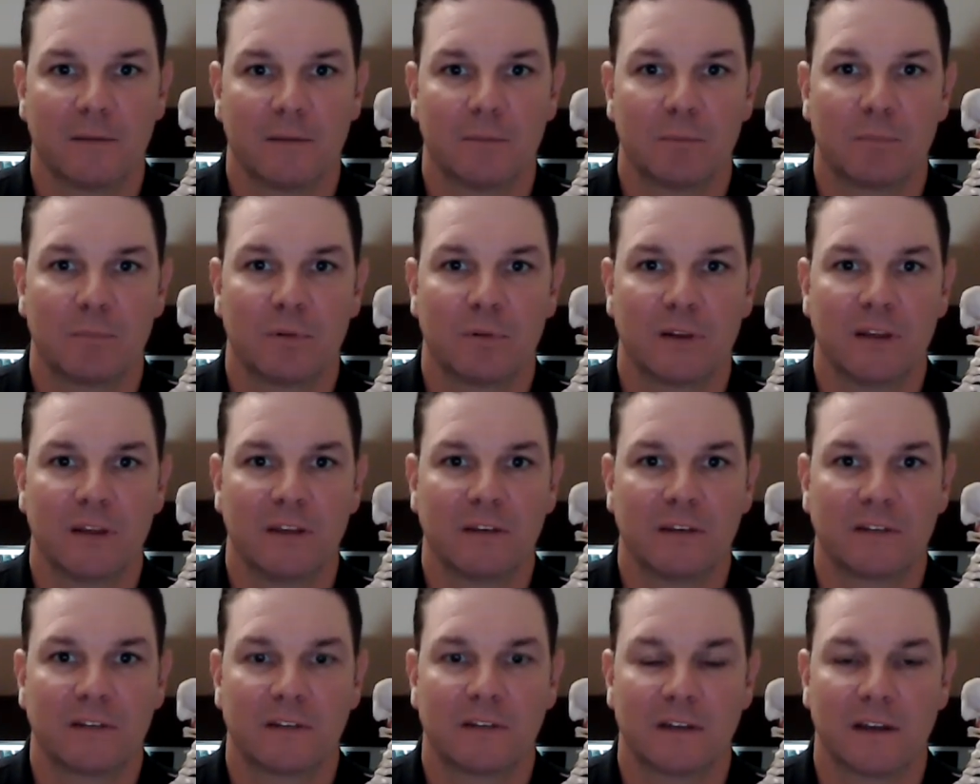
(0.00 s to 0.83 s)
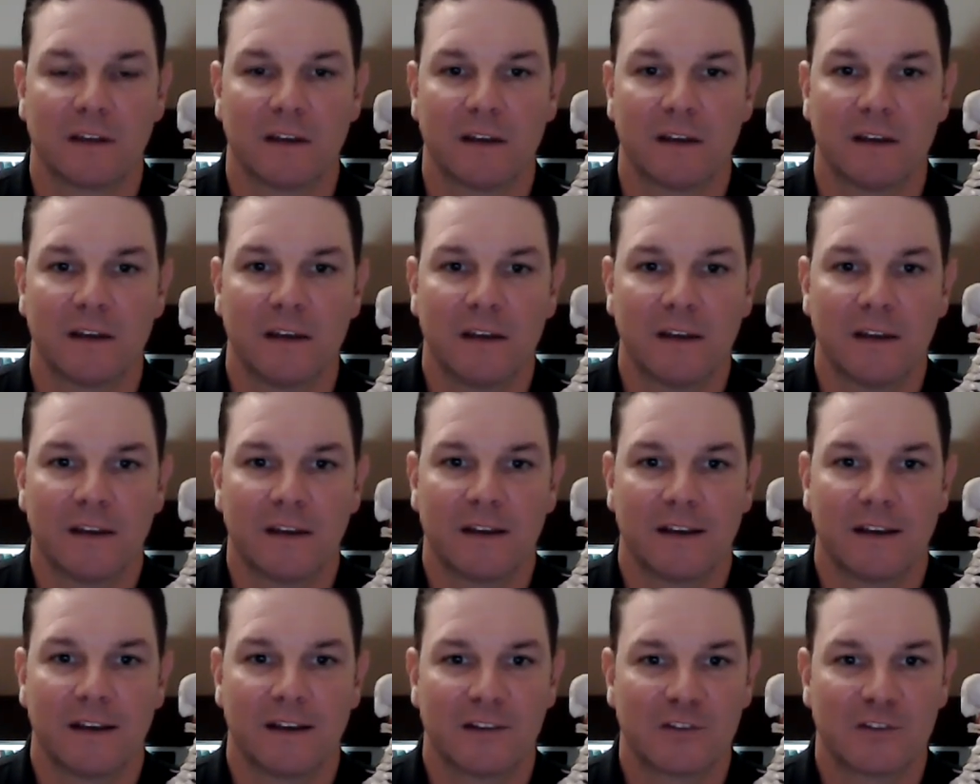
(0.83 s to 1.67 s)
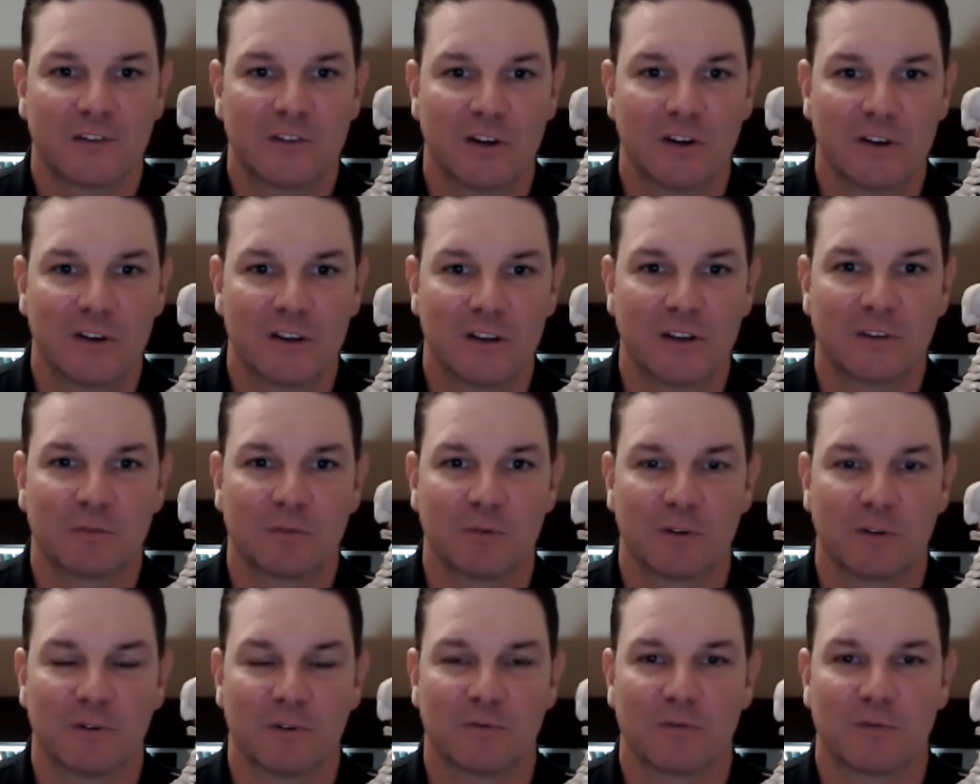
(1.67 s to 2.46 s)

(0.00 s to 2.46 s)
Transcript: Please share this with your